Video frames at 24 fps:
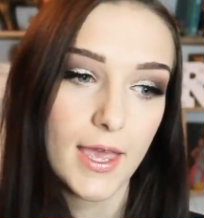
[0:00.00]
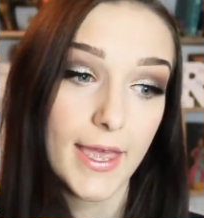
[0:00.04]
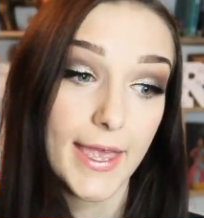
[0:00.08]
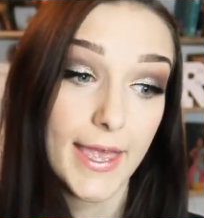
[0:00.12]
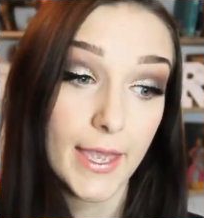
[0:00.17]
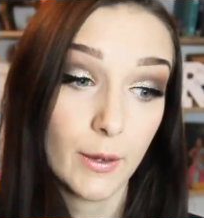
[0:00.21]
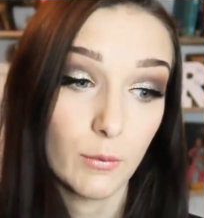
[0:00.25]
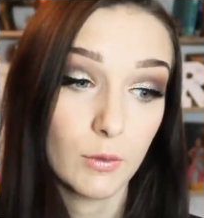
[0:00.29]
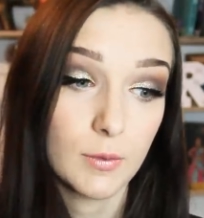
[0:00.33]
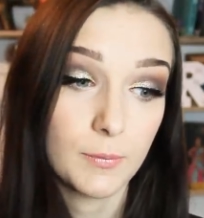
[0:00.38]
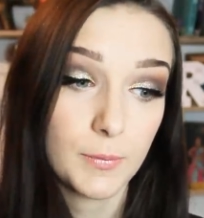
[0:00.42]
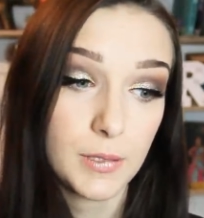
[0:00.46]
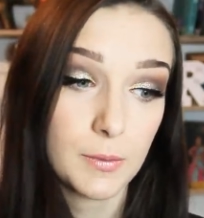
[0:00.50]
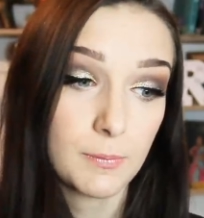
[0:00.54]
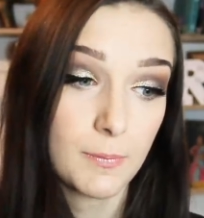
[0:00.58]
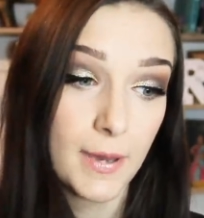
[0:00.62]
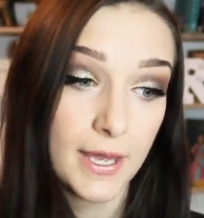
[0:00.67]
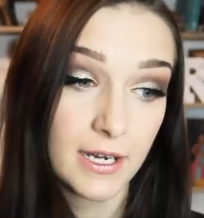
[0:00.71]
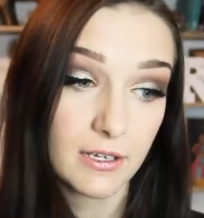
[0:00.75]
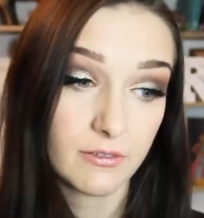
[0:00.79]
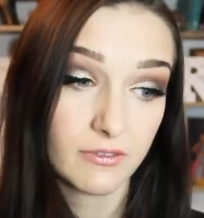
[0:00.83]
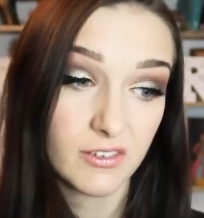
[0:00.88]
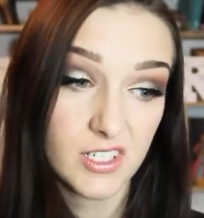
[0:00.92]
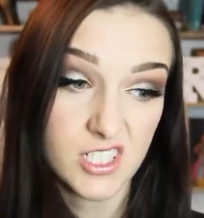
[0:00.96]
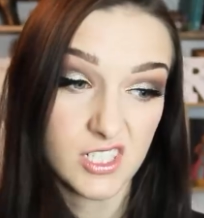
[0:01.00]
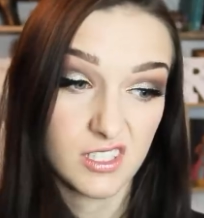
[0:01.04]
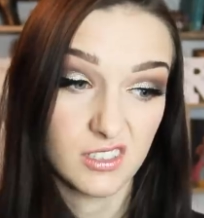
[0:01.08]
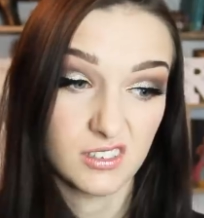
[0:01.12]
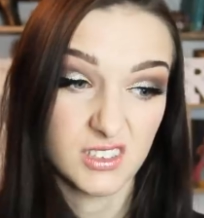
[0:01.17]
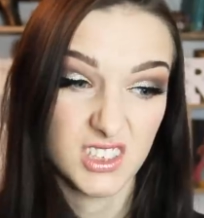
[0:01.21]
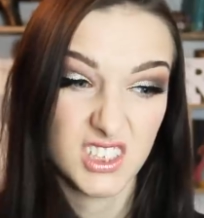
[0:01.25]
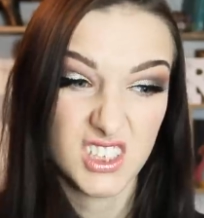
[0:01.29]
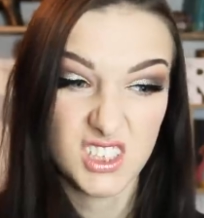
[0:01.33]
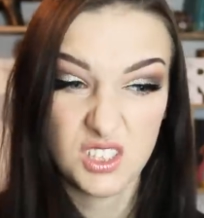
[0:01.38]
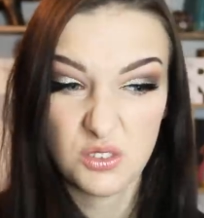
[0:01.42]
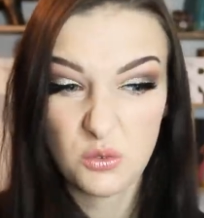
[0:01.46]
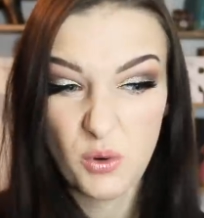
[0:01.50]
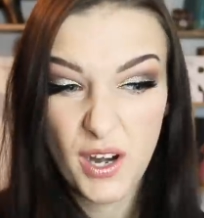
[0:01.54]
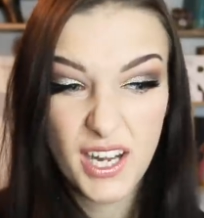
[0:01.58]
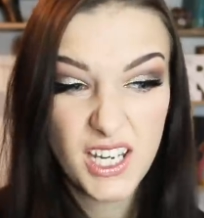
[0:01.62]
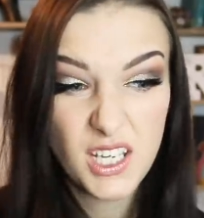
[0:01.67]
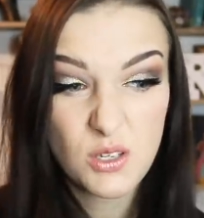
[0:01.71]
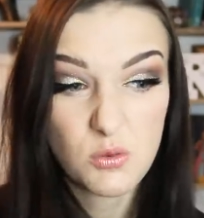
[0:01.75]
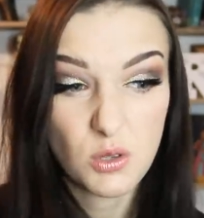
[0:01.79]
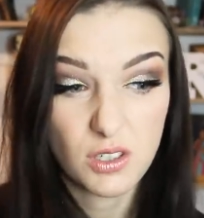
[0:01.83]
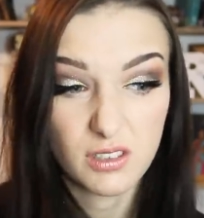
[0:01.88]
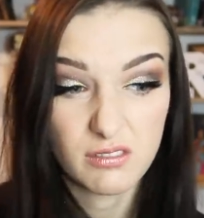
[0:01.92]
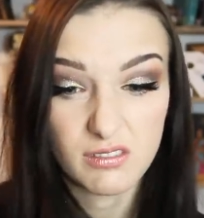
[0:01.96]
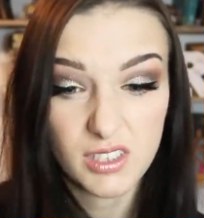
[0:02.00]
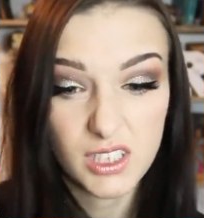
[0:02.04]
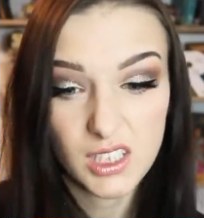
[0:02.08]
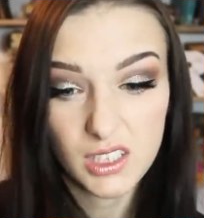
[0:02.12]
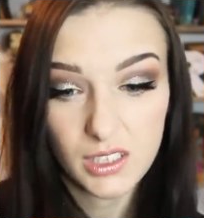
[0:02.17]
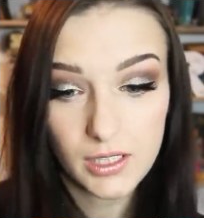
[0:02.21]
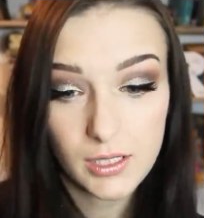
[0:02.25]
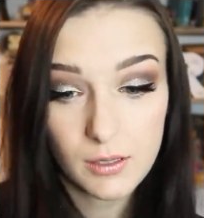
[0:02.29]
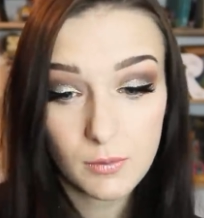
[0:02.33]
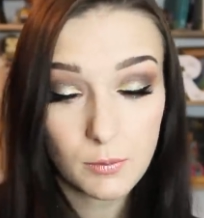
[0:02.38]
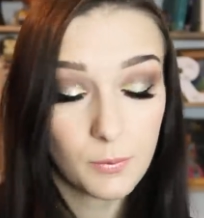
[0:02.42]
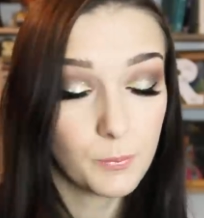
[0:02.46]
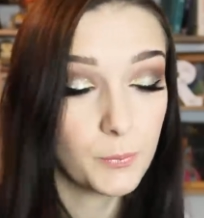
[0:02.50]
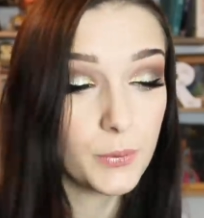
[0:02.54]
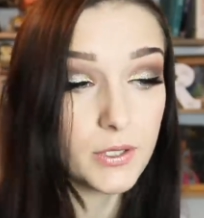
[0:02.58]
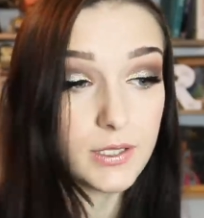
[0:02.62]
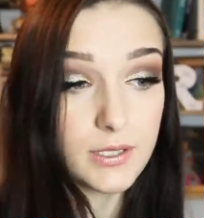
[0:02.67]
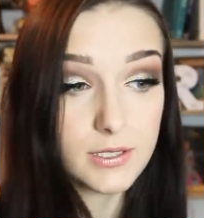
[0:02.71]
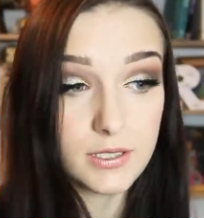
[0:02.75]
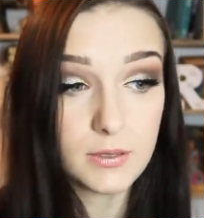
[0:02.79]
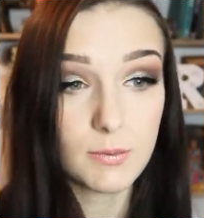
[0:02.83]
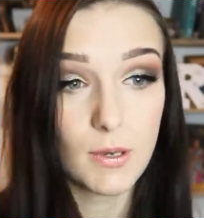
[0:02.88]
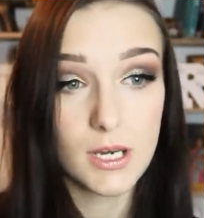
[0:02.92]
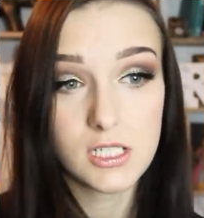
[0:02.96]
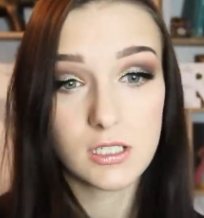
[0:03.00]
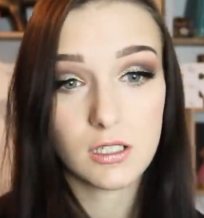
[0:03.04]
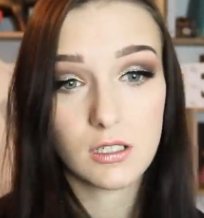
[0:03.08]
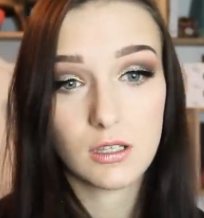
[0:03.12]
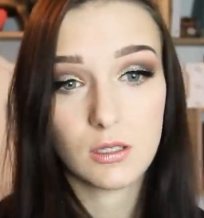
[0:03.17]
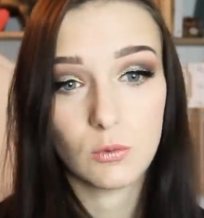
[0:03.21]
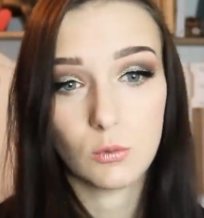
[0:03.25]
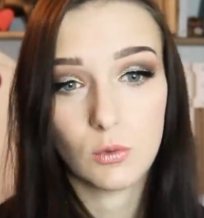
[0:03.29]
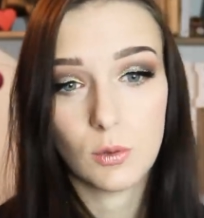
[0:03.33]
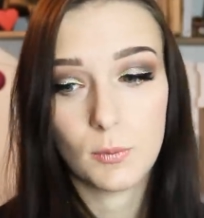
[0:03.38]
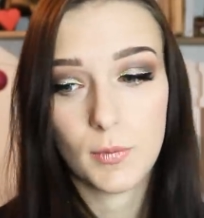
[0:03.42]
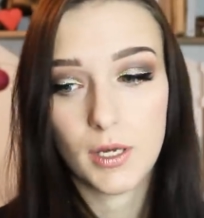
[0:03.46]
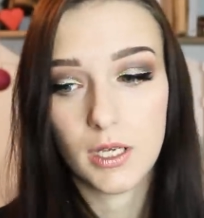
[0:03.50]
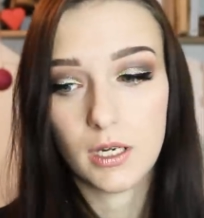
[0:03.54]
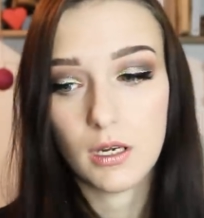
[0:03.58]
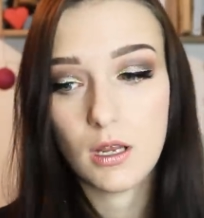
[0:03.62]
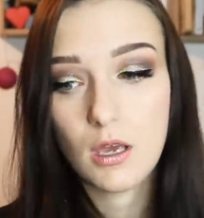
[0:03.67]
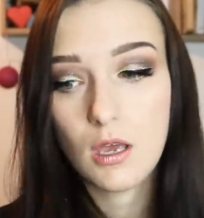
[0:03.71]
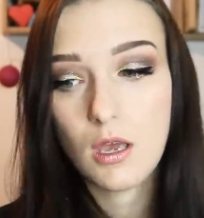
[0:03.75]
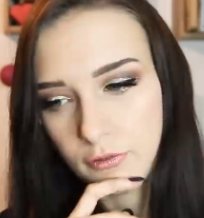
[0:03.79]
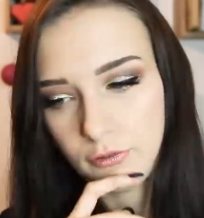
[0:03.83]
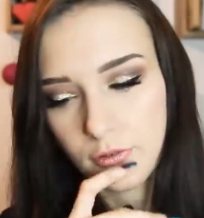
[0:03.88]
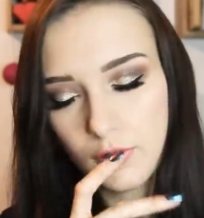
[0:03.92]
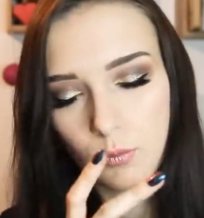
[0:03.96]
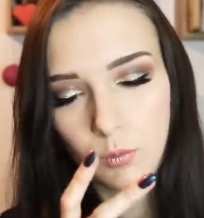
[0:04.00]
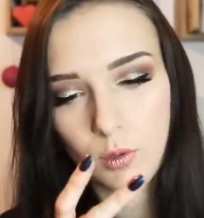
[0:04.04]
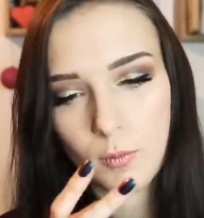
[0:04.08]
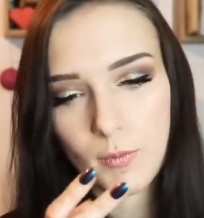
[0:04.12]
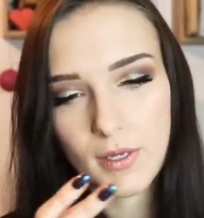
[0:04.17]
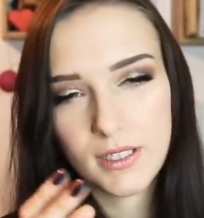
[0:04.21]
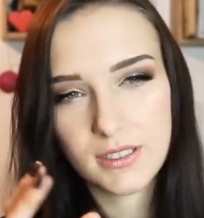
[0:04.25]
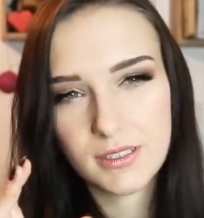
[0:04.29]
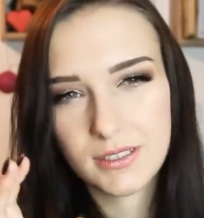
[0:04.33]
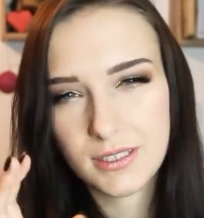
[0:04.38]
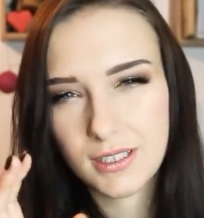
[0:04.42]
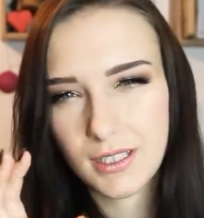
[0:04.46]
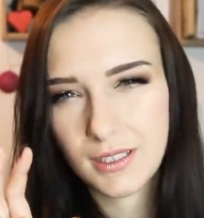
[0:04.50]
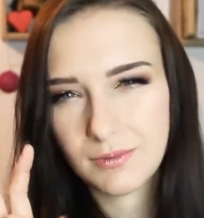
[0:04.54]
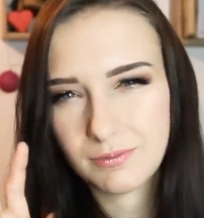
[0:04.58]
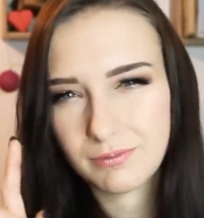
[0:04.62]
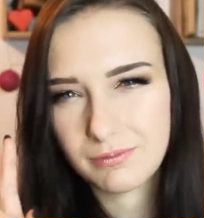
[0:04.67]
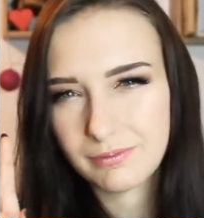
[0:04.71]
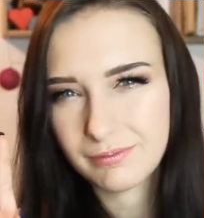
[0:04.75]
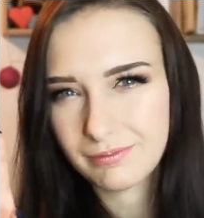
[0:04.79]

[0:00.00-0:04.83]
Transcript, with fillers: it would be beneficial to anyone really, but especially the woman, for a woman to